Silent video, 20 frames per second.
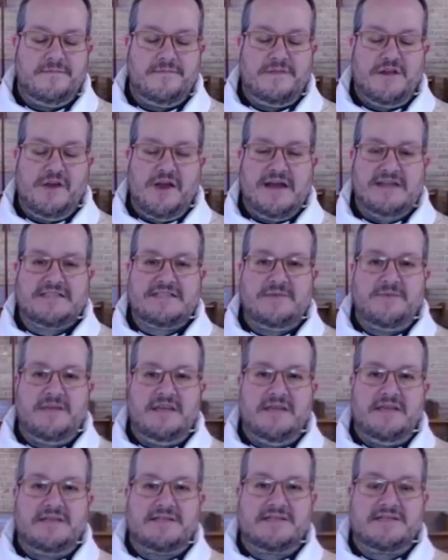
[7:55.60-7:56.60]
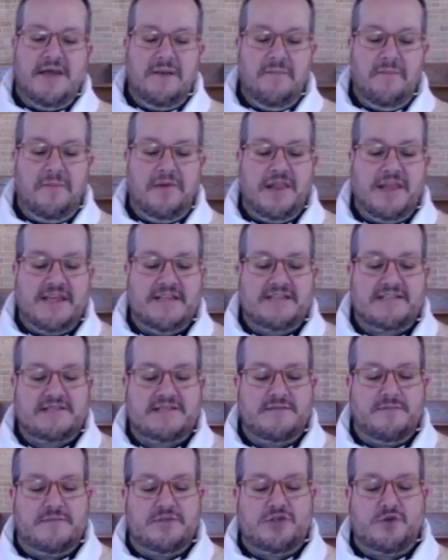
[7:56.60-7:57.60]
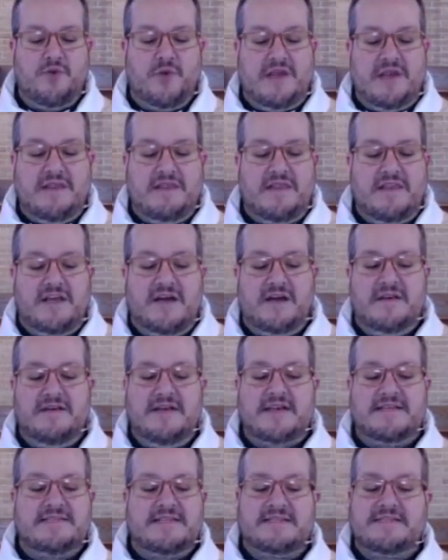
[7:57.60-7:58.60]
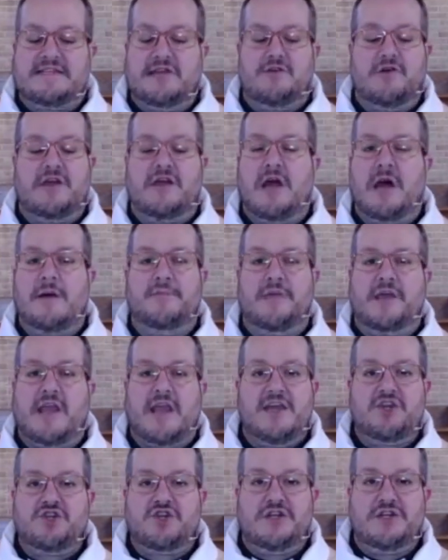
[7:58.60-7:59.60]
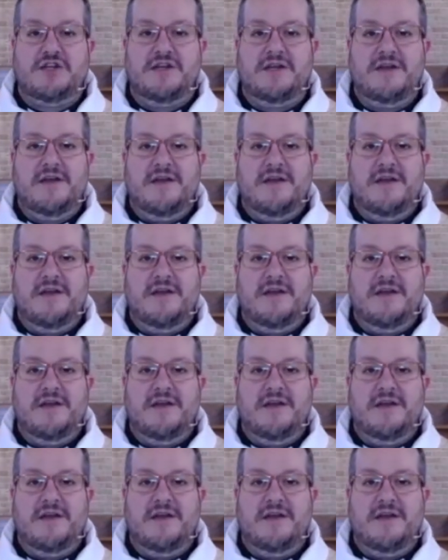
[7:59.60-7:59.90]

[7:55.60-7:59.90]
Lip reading: There has to be some place between the unnecessary complication